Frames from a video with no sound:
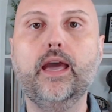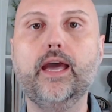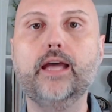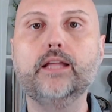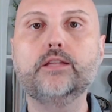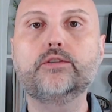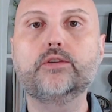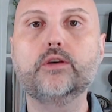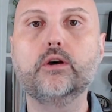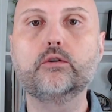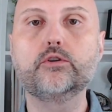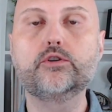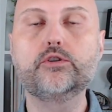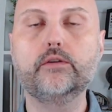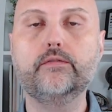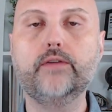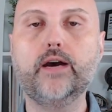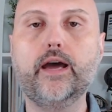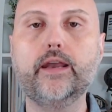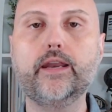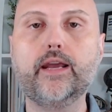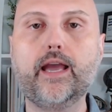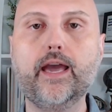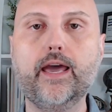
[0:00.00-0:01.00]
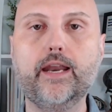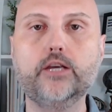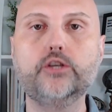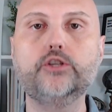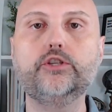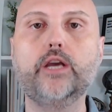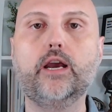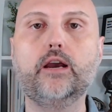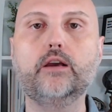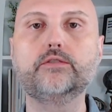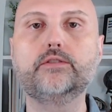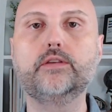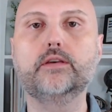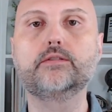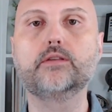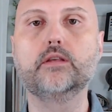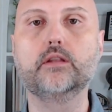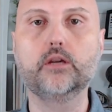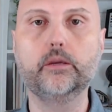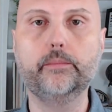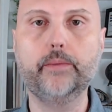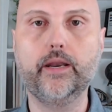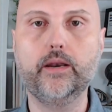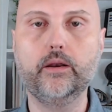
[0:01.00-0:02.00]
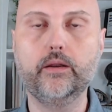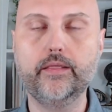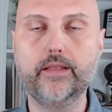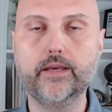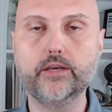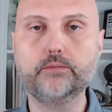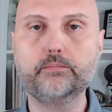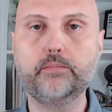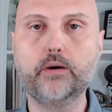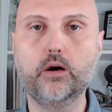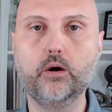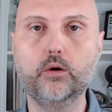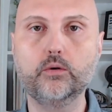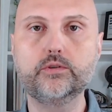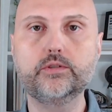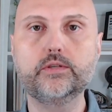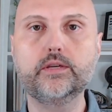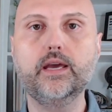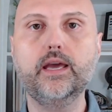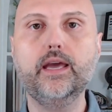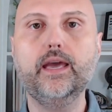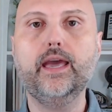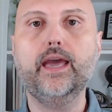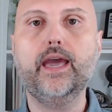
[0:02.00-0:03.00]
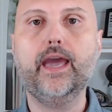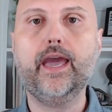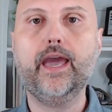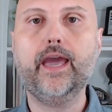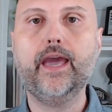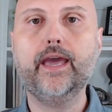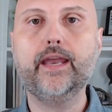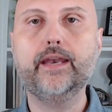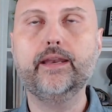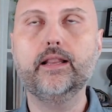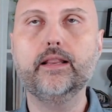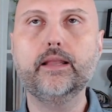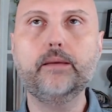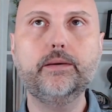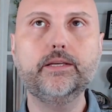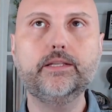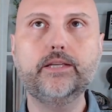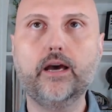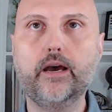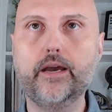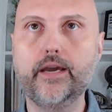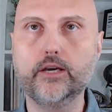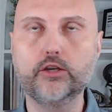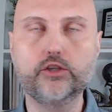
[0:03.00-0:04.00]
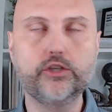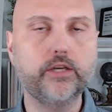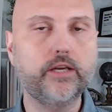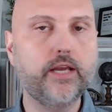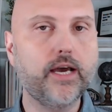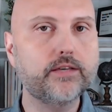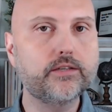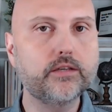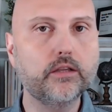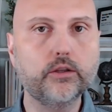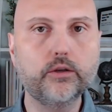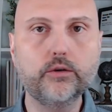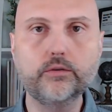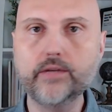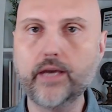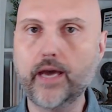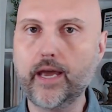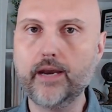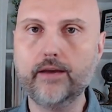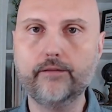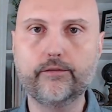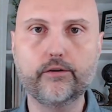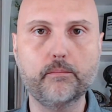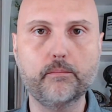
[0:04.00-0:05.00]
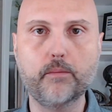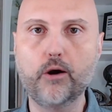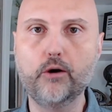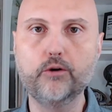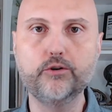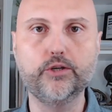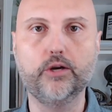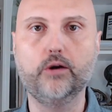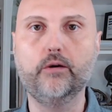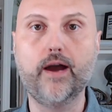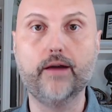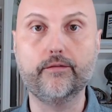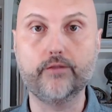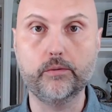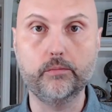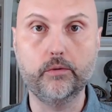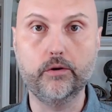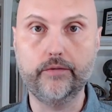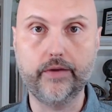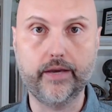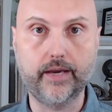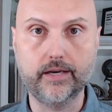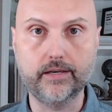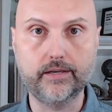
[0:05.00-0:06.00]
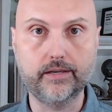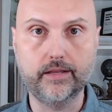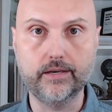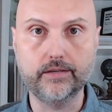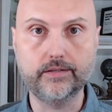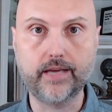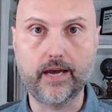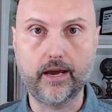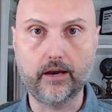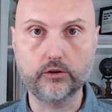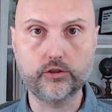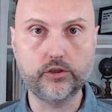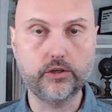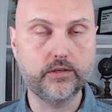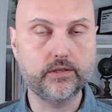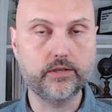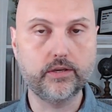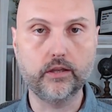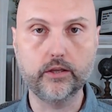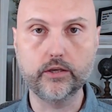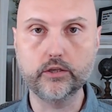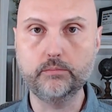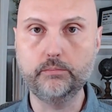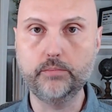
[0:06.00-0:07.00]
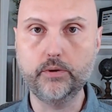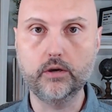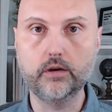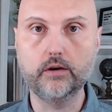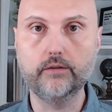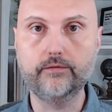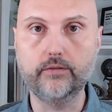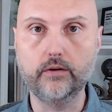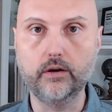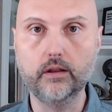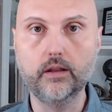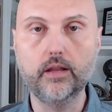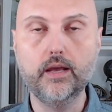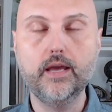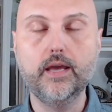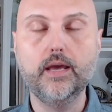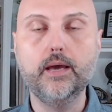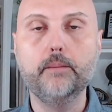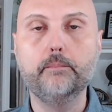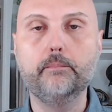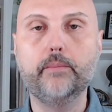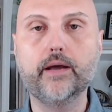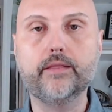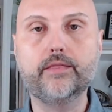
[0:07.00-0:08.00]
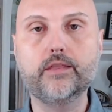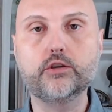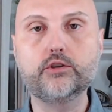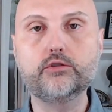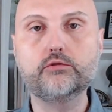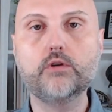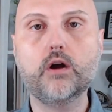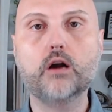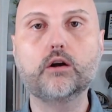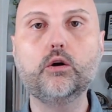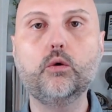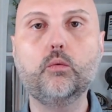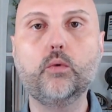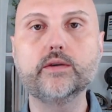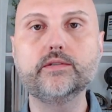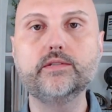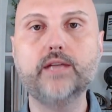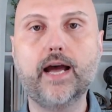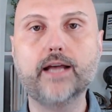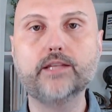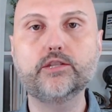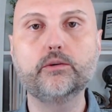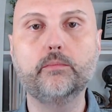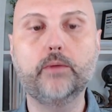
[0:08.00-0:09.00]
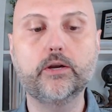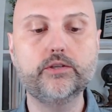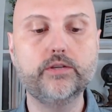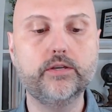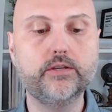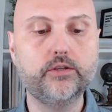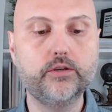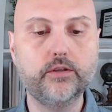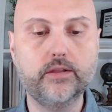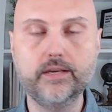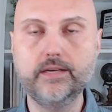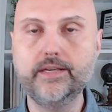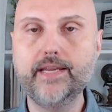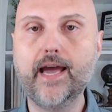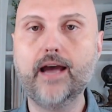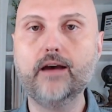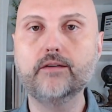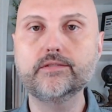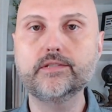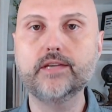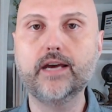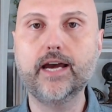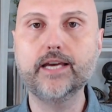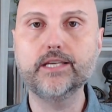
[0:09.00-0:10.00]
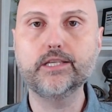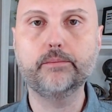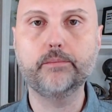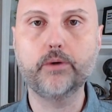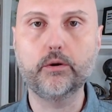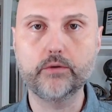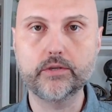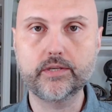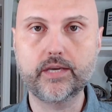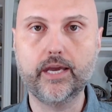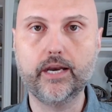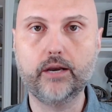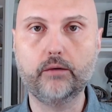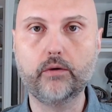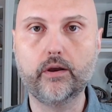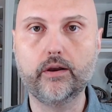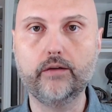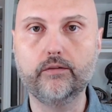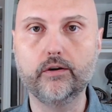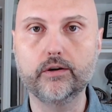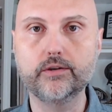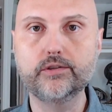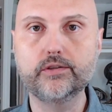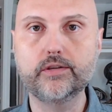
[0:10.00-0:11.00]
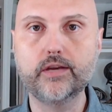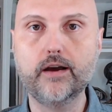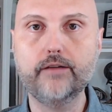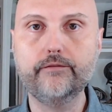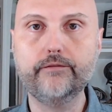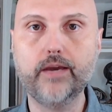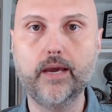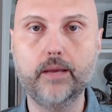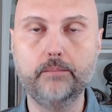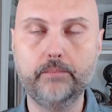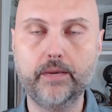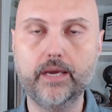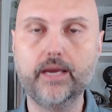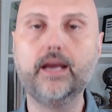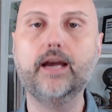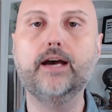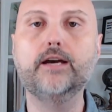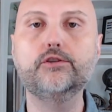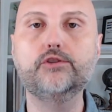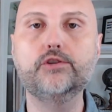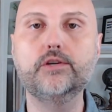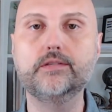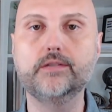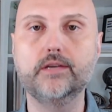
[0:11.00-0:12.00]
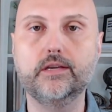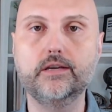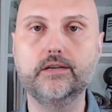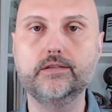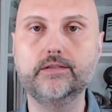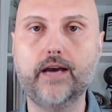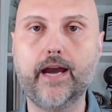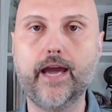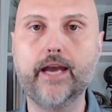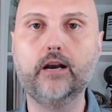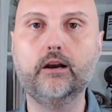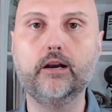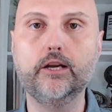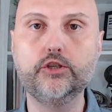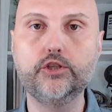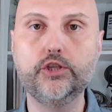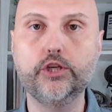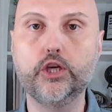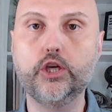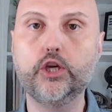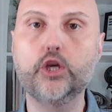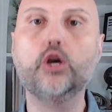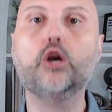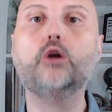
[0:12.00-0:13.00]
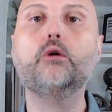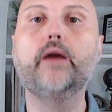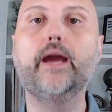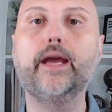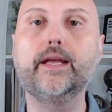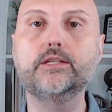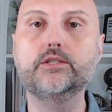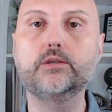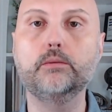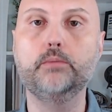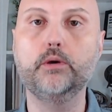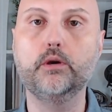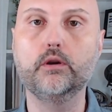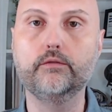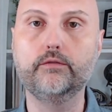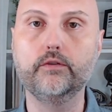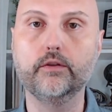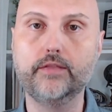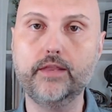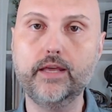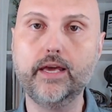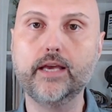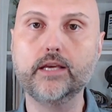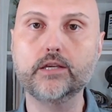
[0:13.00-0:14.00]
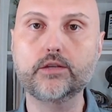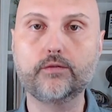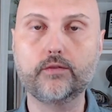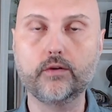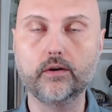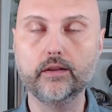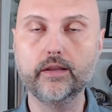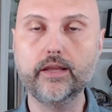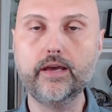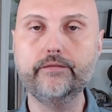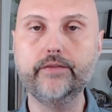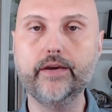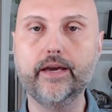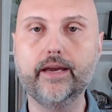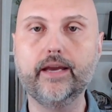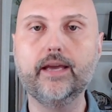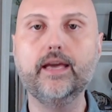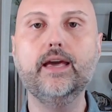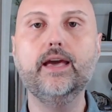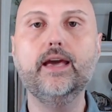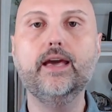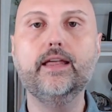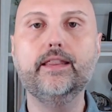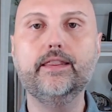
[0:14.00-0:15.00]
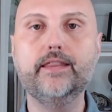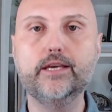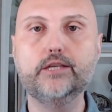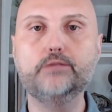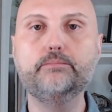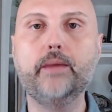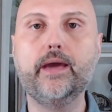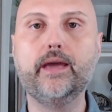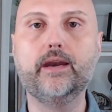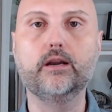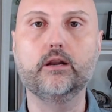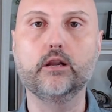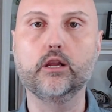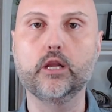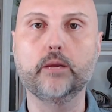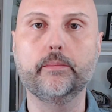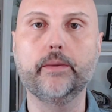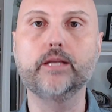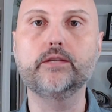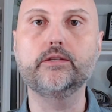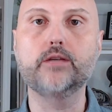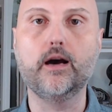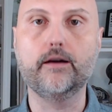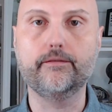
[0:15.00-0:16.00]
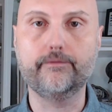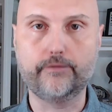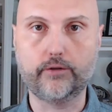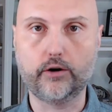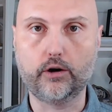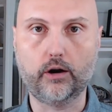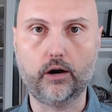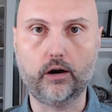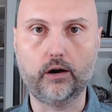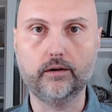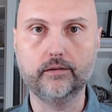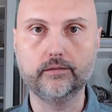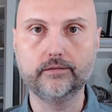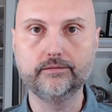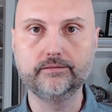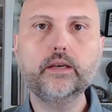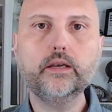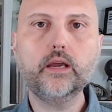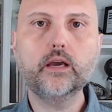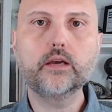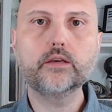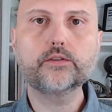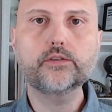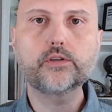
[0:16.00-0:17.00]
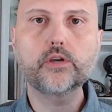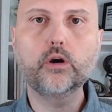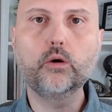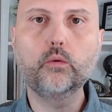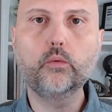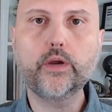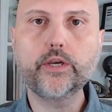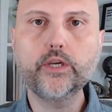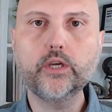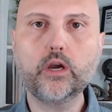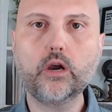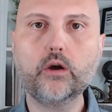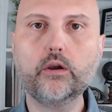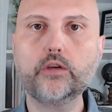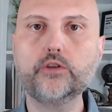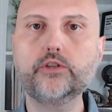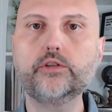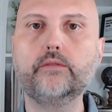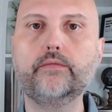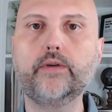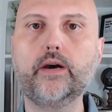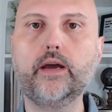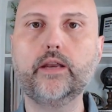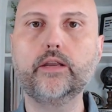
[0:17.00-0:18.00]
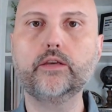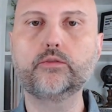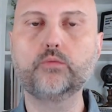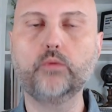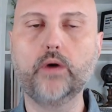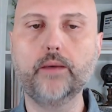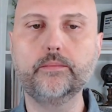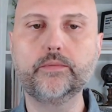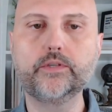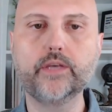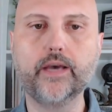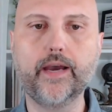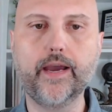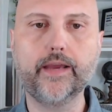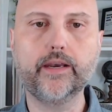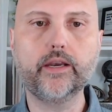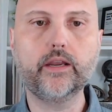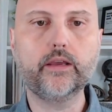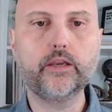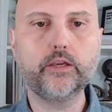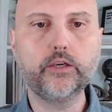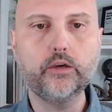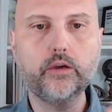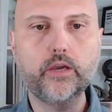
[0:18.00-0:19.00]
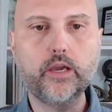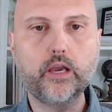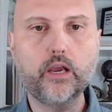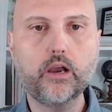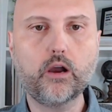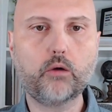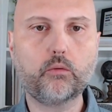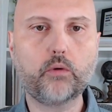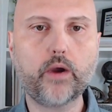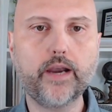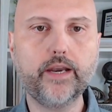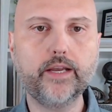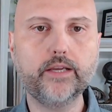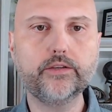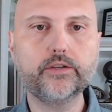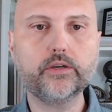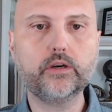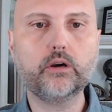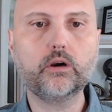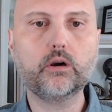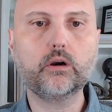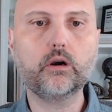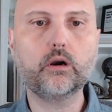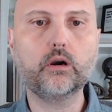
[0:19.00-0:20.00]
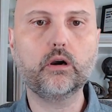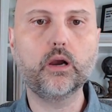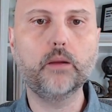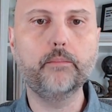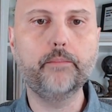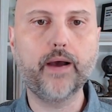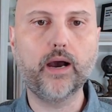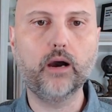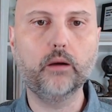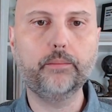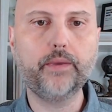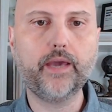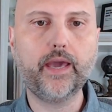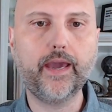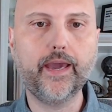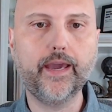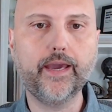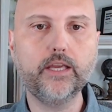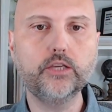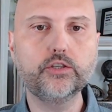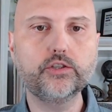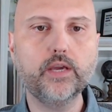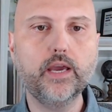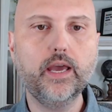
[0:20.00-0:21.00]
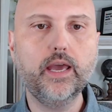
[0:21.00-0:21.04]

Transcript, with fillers: And so Shavonda kind of shares this a little bit in this post. And let me tell you, she doesn't lose any mojo after moving into this house. She still is beautiful. But the struggle was not so much into the downsizing, but was getting rid of her stuff. And because she's a designer and she curates beautiful things for a living, this made it a little bit tough for her. So when you go to Shavonda's website, you can go right into her about page.